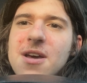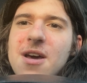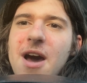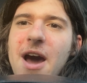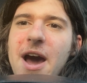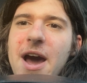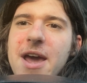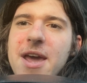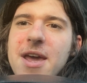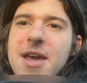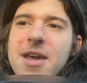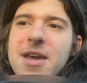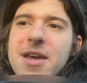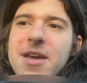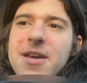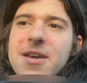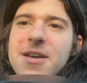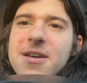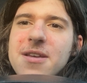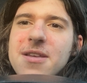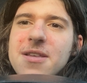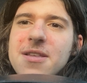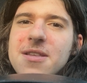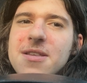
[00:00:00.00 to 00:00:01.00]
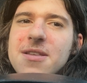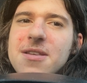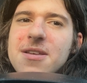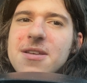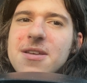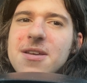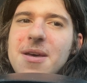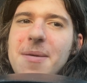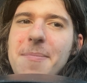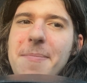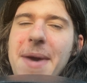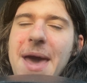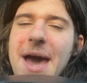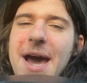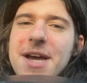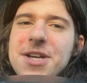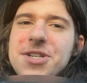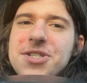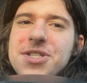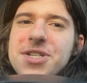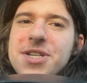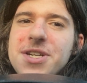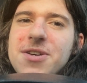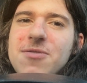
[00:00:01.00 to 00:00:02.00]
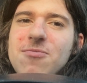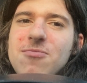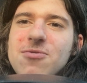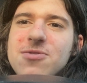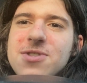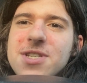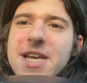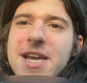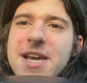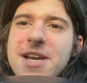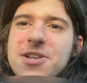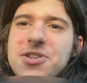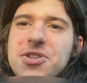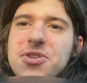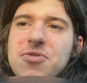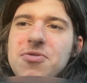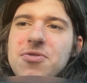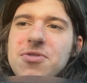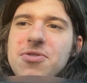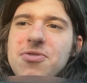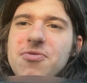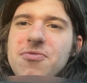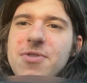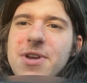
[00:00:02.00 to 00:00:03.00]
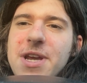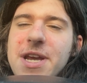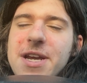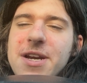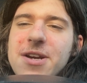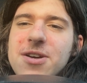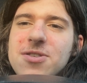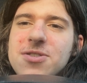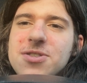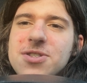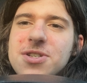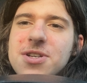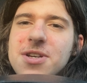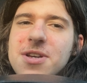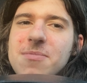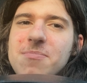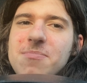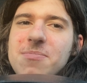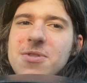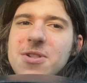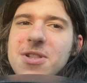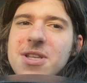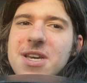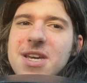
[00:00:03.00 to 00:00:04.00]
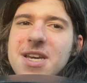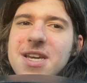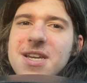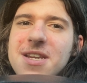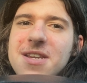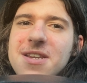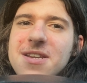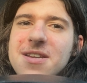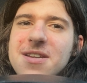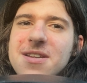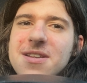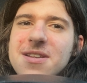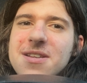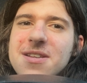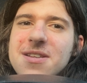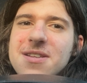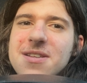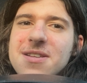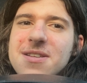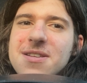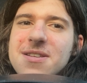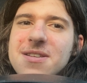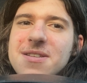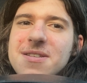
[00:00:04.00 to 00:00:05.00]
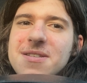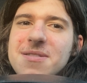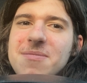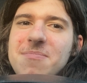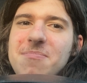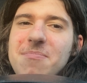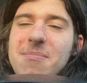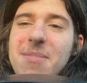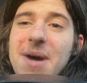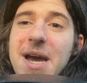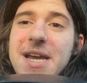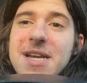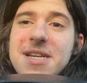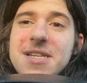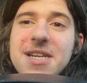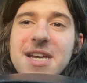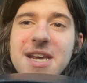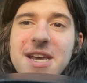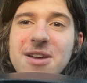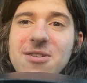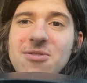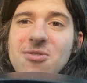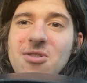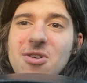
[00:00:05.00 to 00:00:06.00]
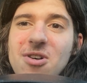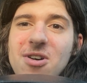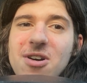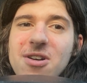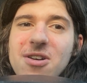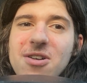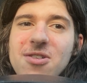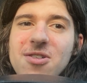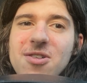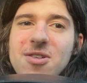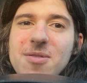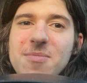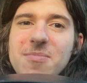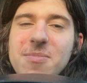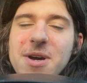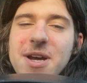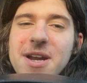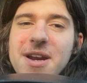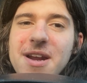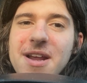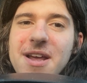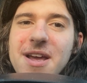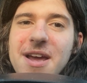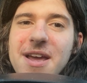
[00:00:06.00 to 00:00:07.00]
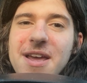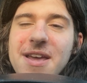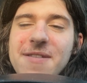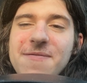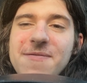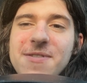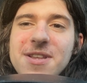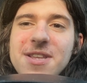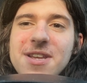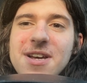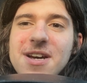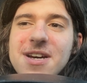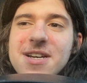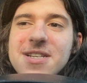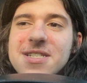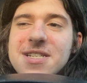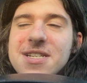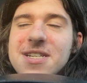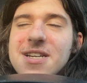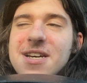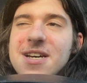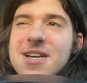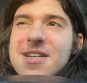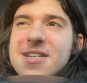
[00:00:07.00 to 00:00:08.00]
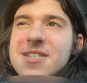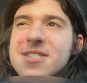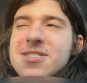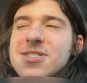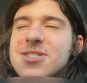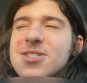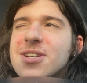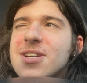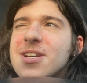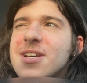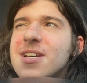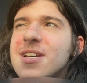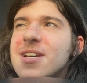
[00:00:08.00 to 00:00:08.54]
I imagine it will take 2 to 3 years to complete. Might take longer, but if it does, it does.